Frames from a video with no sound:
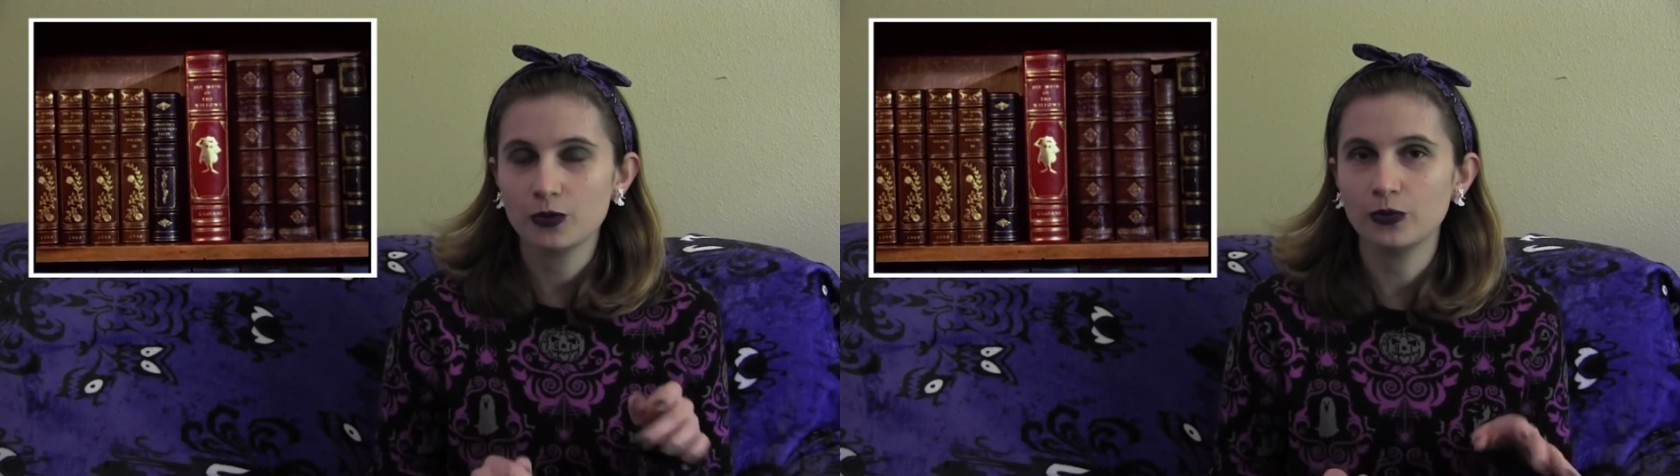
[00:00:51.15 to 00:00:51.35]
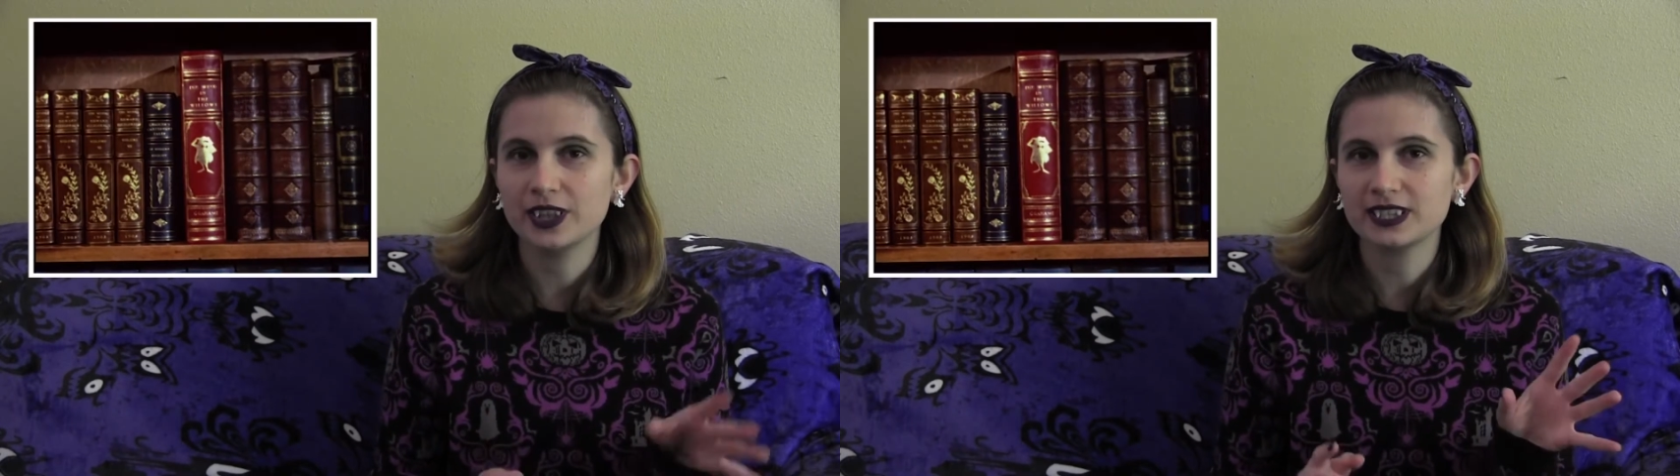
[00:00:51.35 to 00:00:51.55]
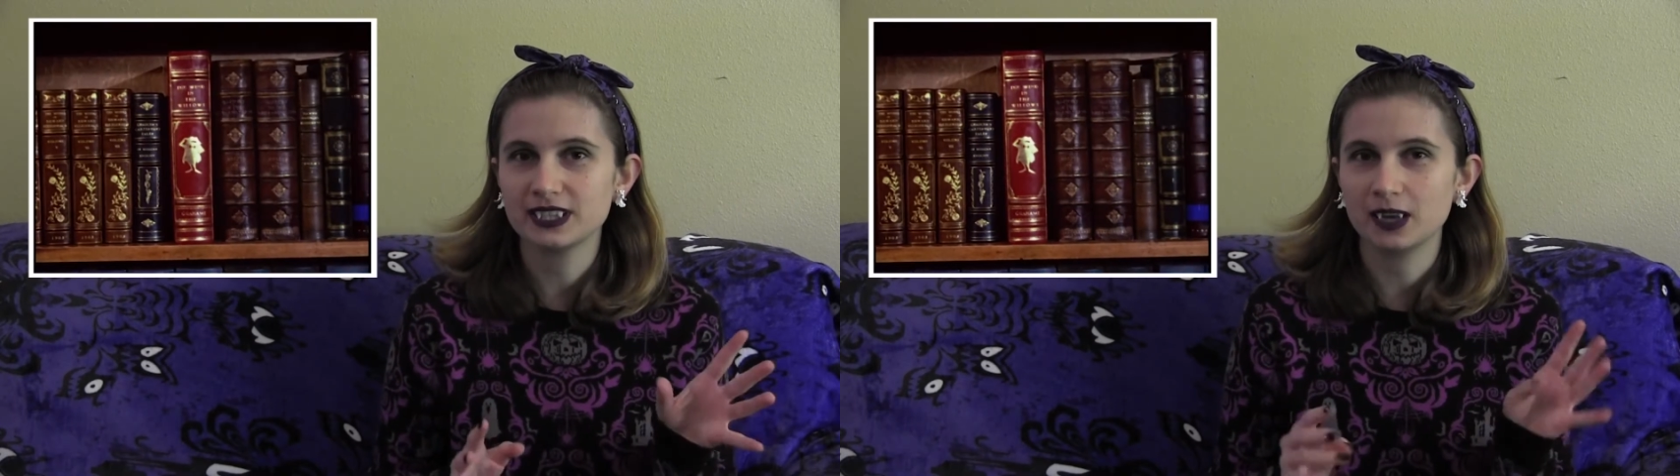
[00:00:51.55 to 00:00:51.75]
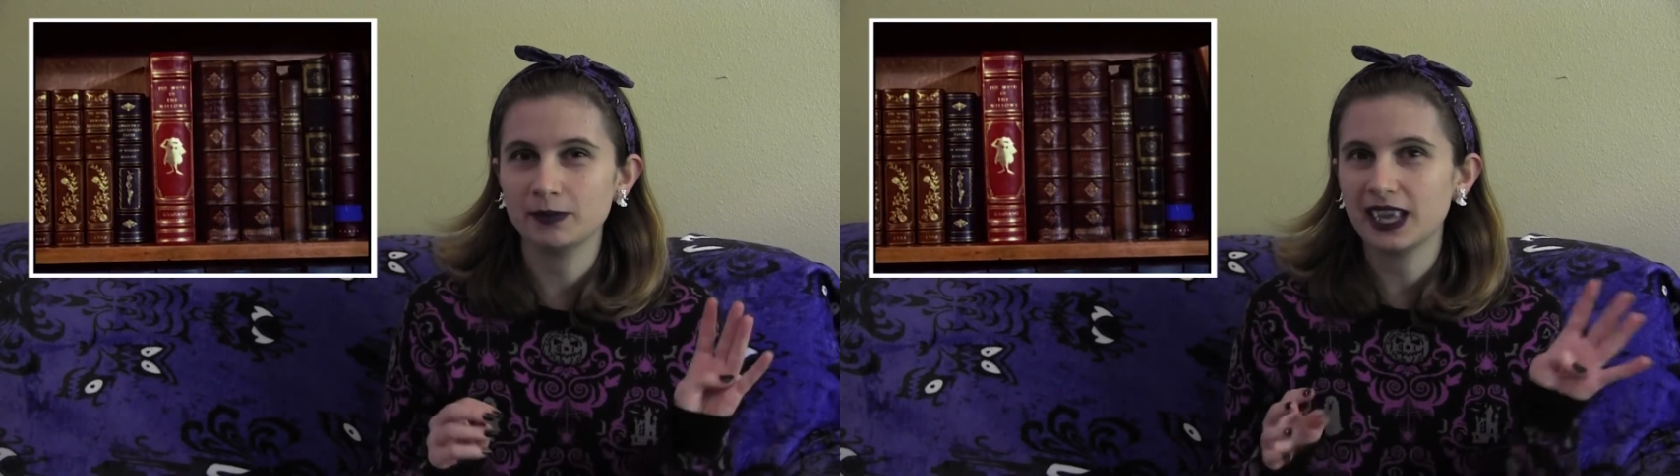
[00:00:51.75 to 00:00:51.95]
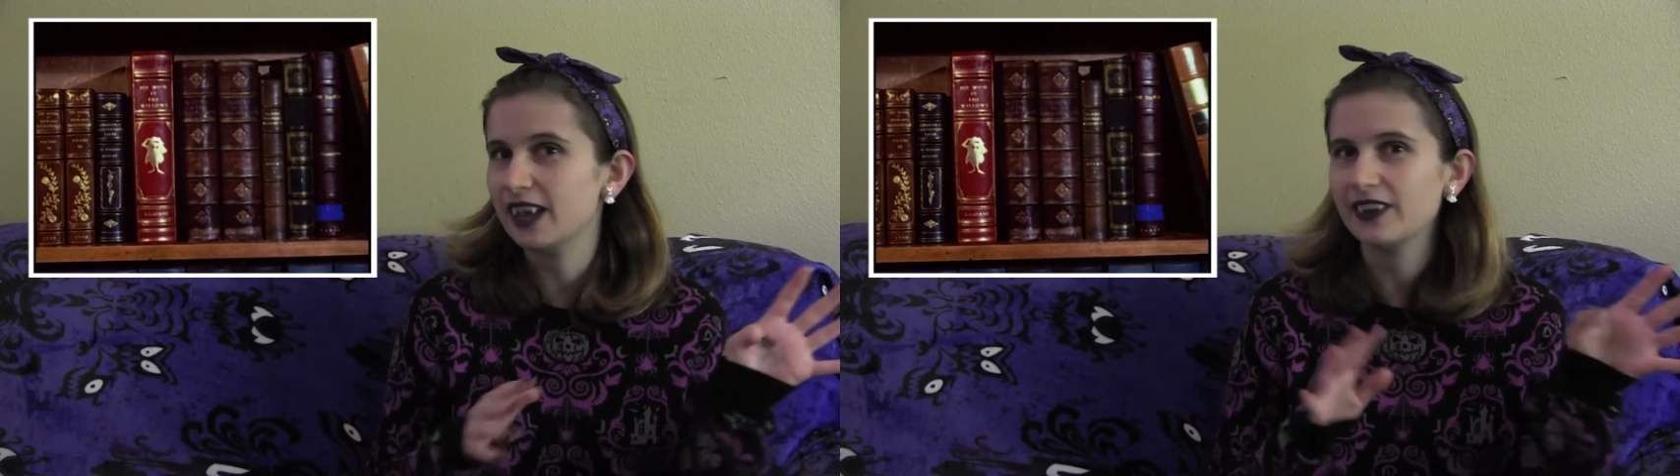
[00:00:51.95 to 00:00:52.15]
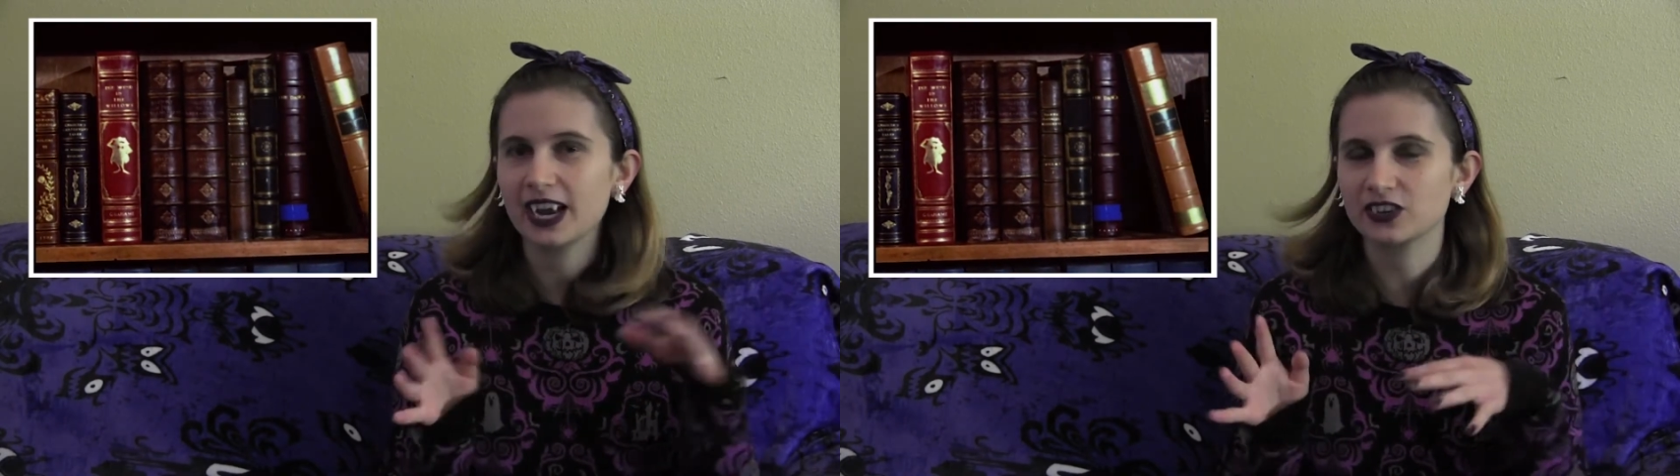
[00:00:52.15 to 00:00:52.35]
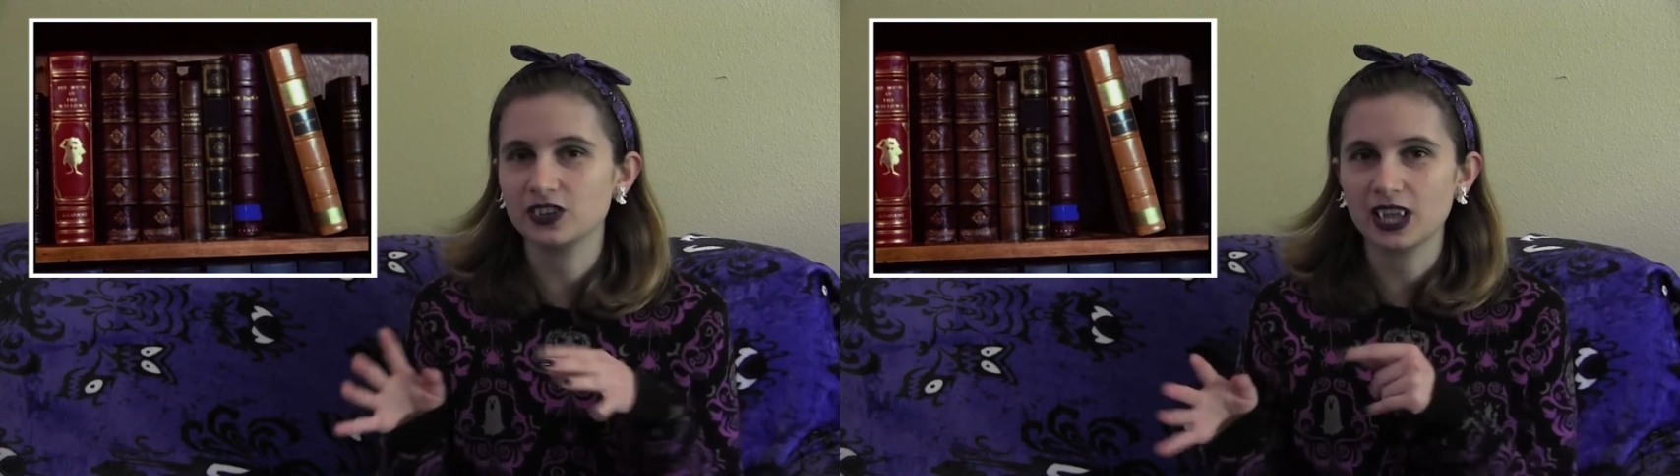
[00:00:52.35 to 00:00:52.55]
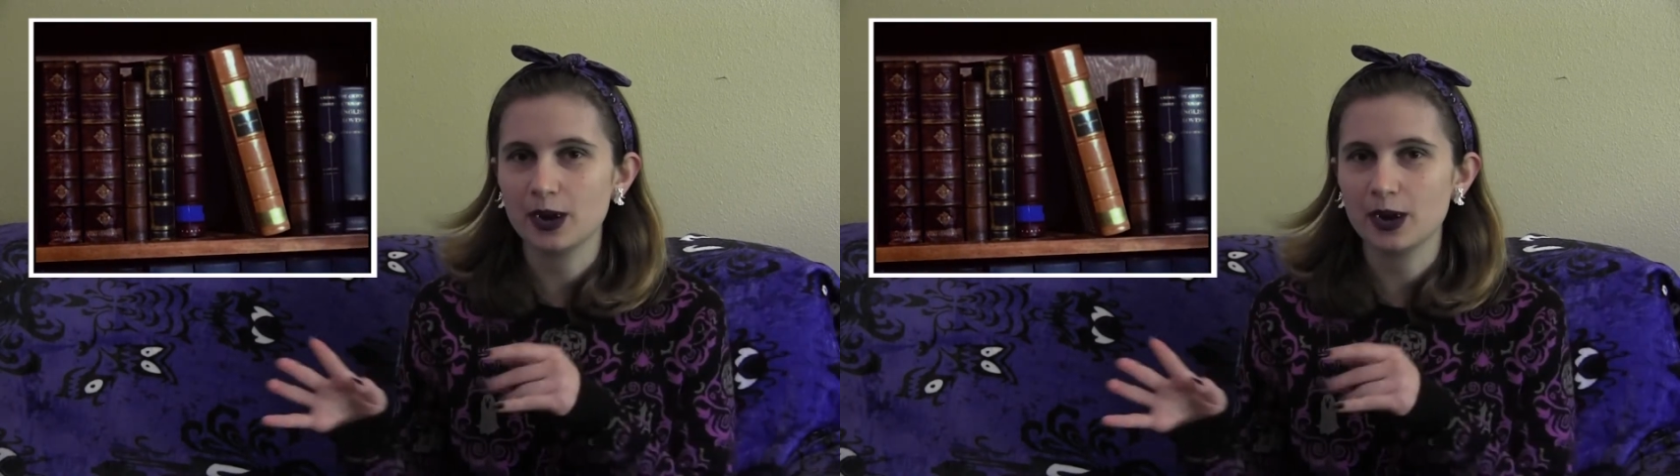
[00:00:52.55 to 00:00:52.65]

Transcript: with some live-action